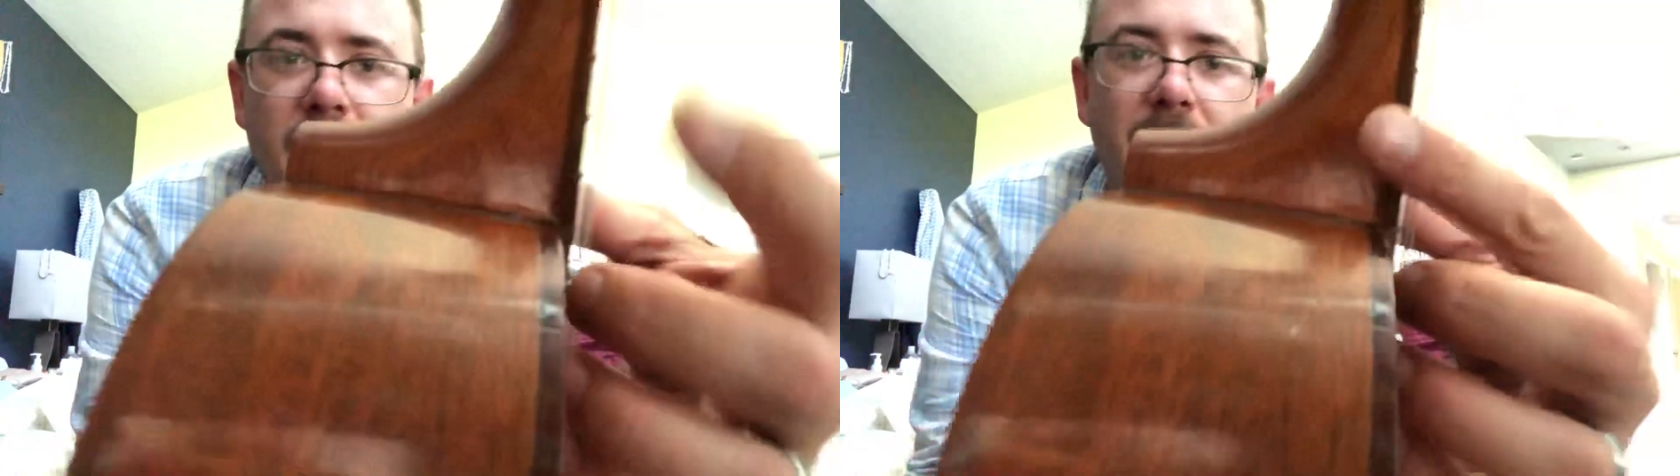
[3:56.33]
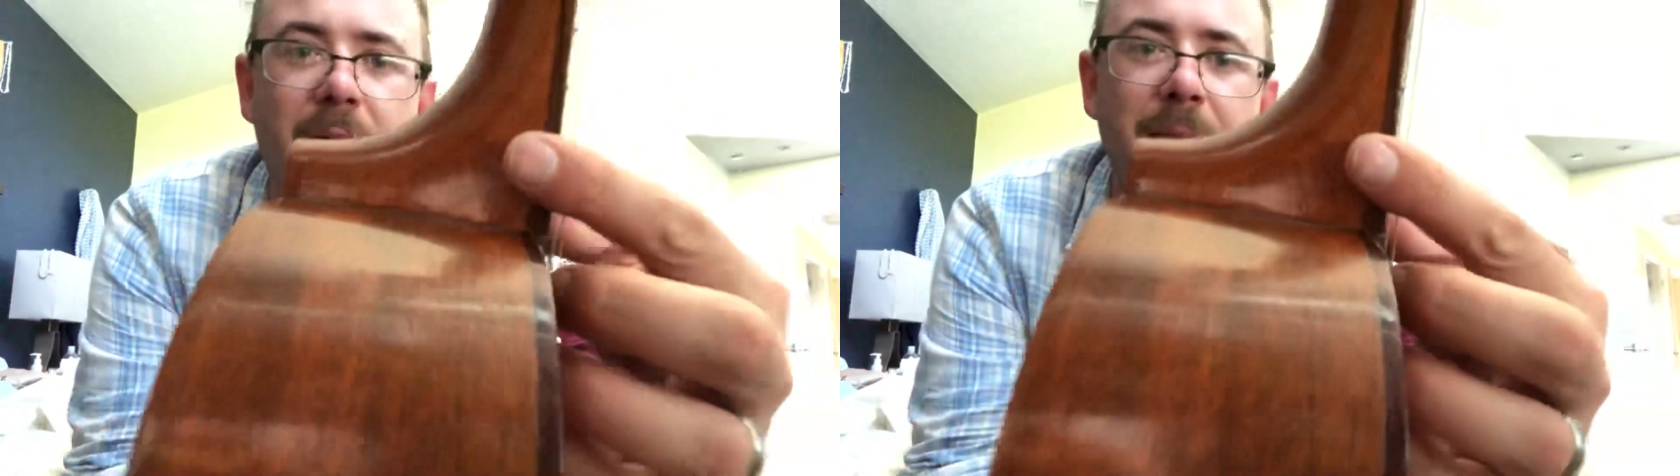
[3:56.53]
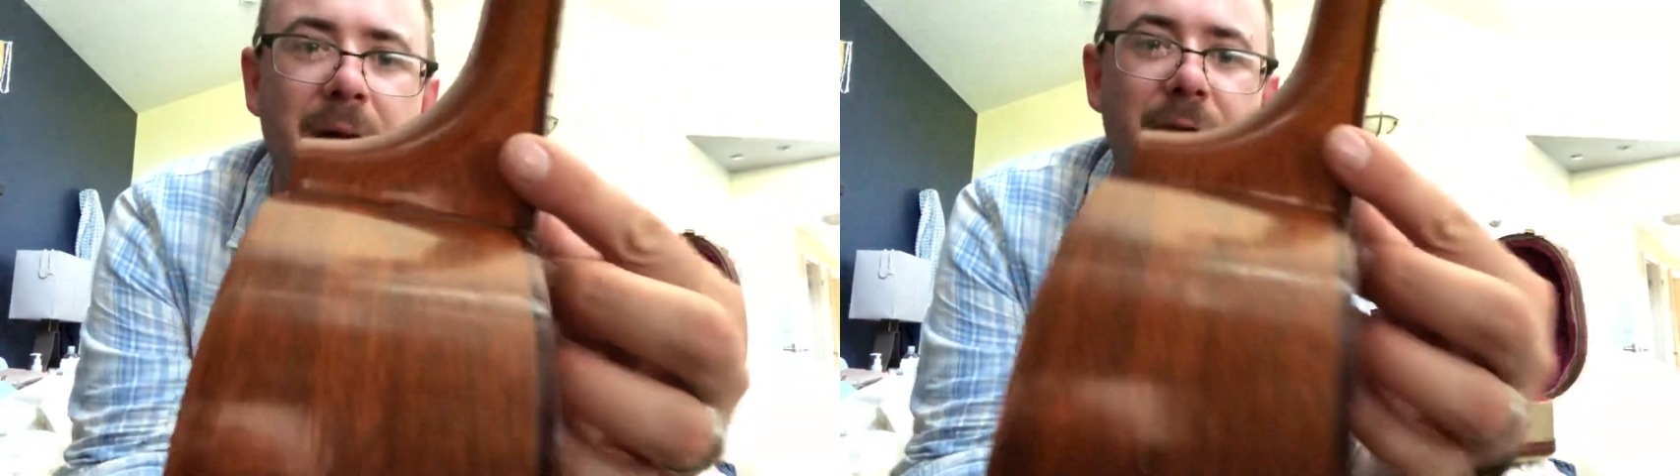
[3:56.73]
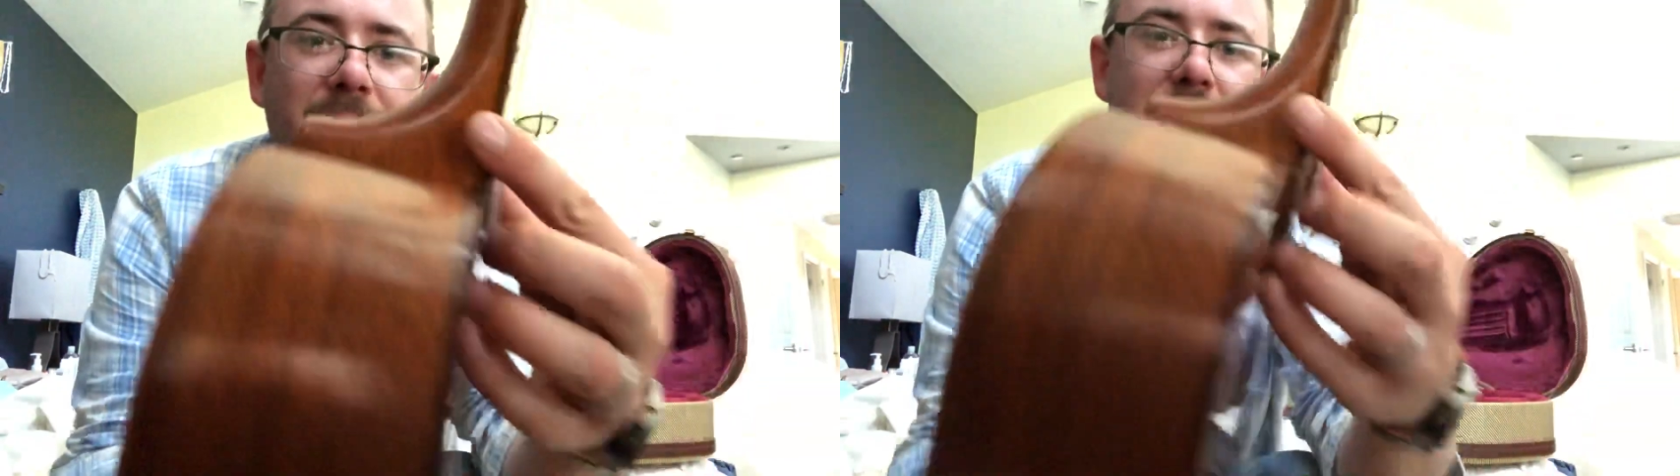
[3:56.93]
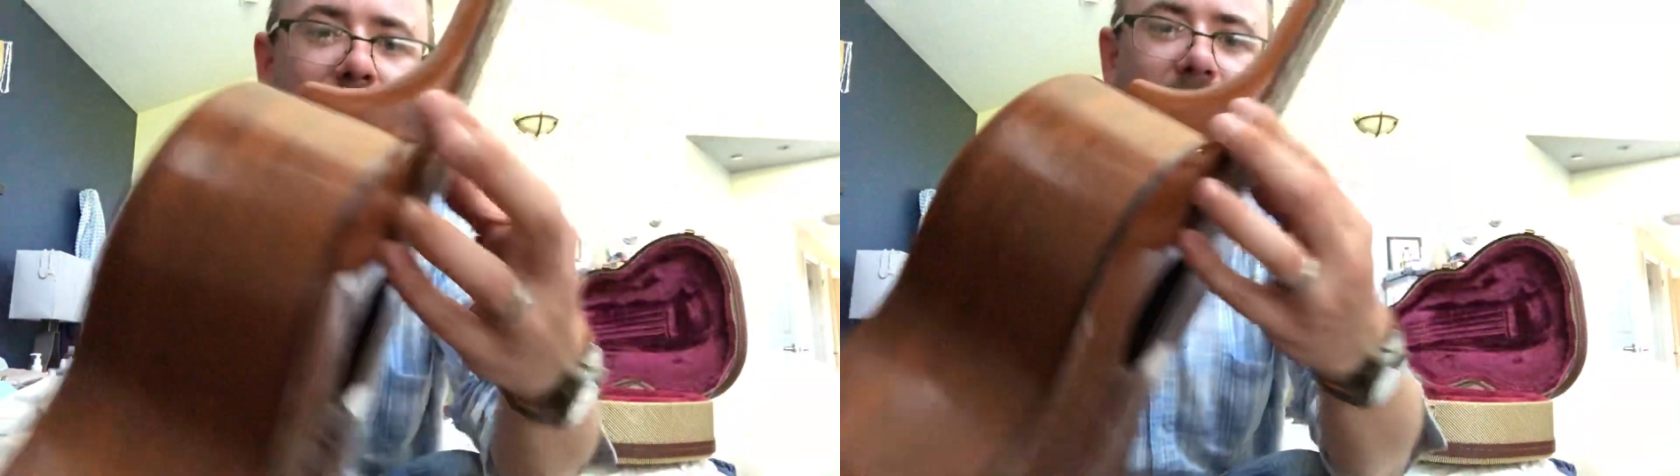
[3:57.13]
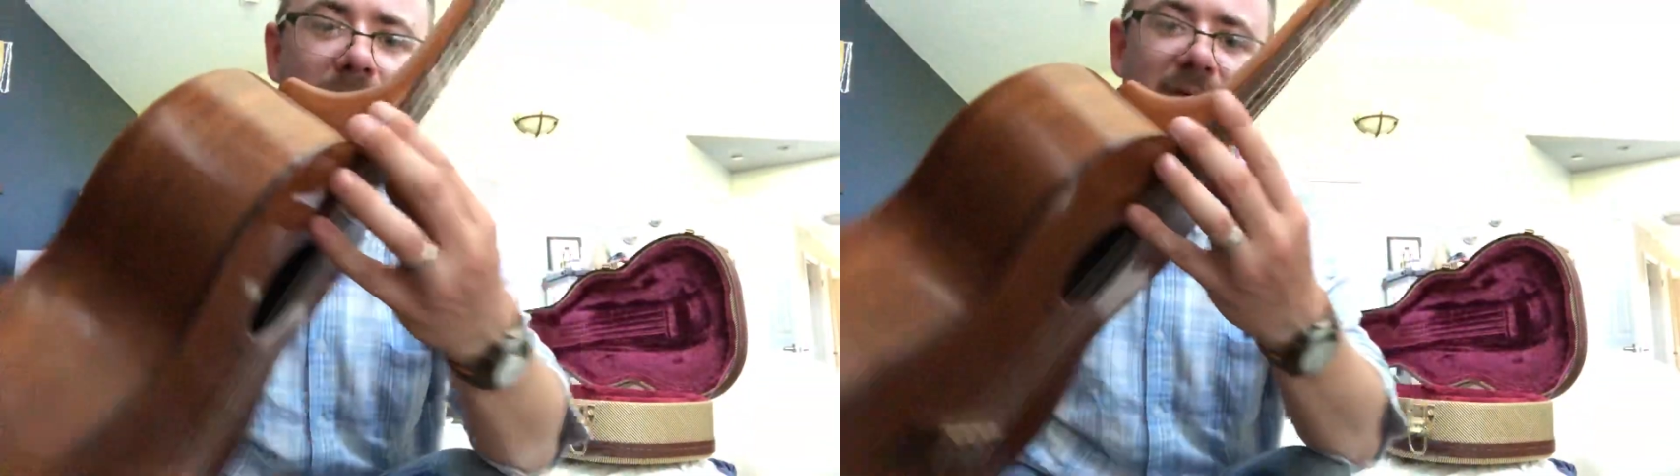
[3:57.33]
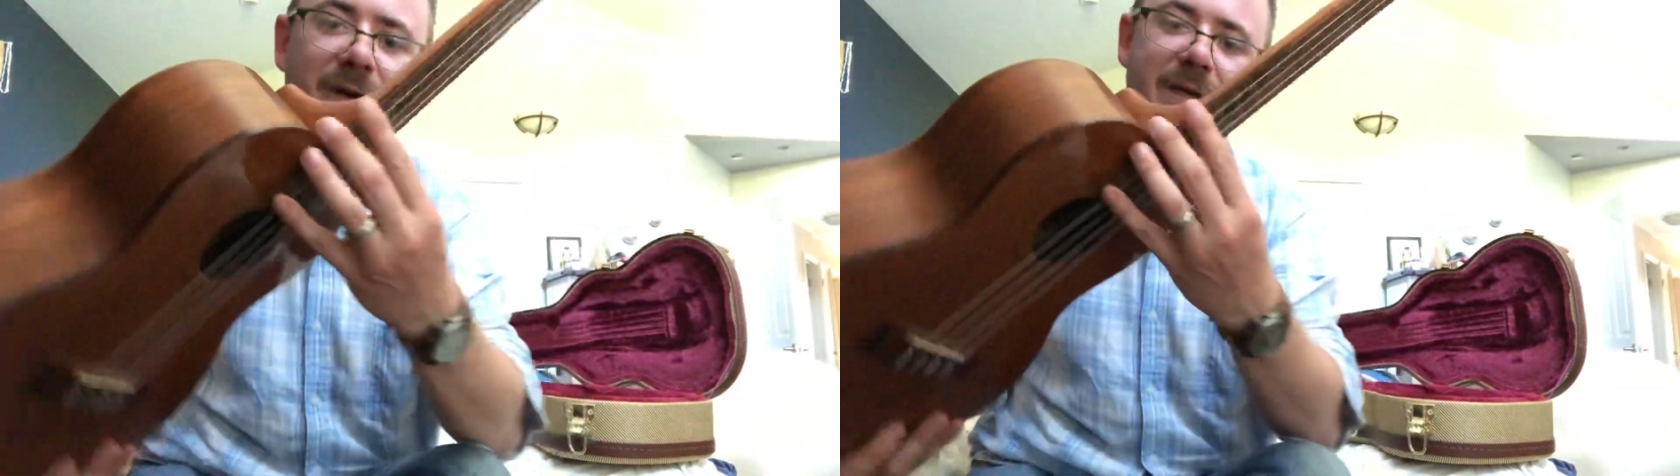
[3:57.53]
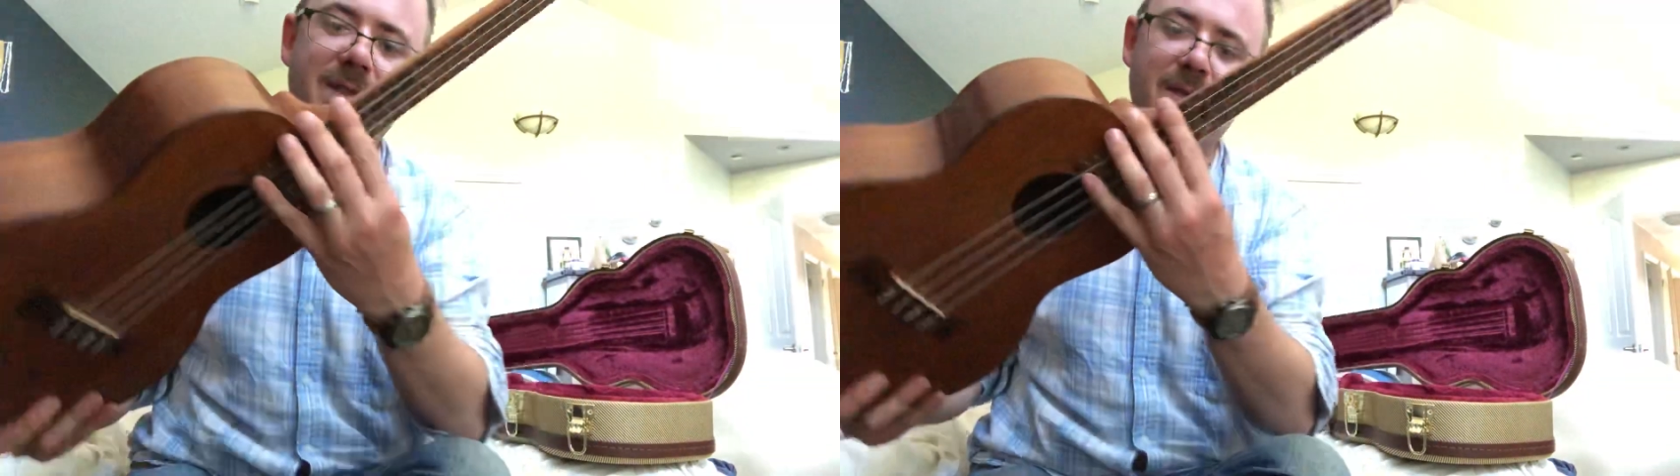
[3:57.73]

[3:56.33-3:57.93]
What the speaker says: I don't think it really affects